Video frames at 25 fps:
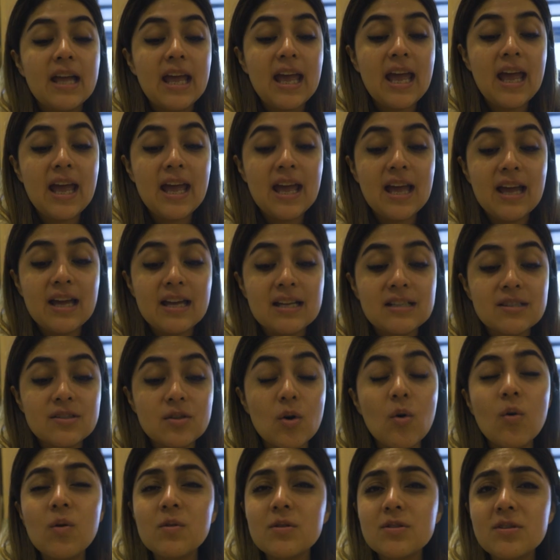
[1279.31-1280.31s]
And
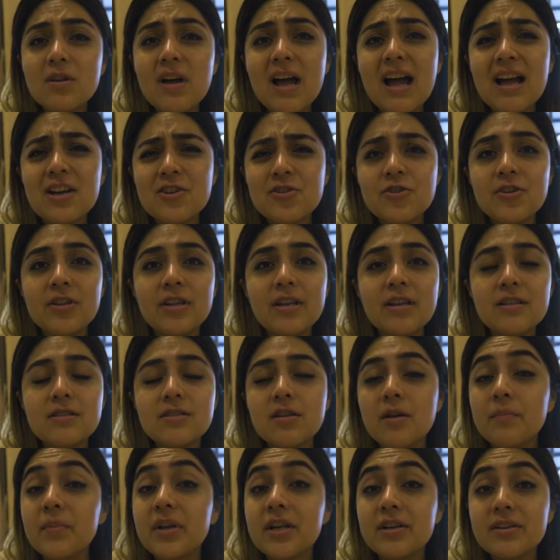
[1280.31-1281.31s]
also, actually,
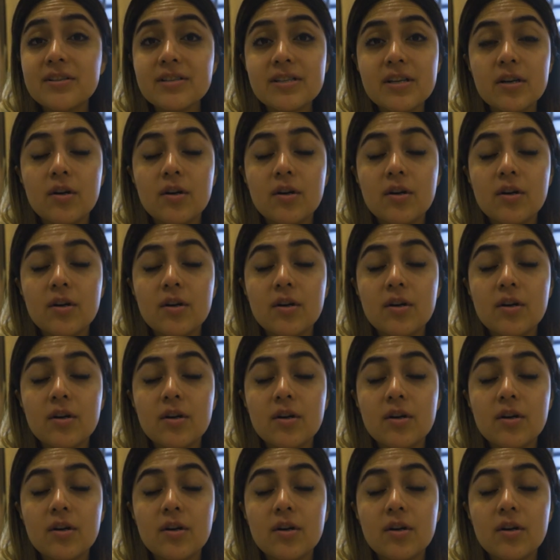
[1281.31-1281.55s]
some years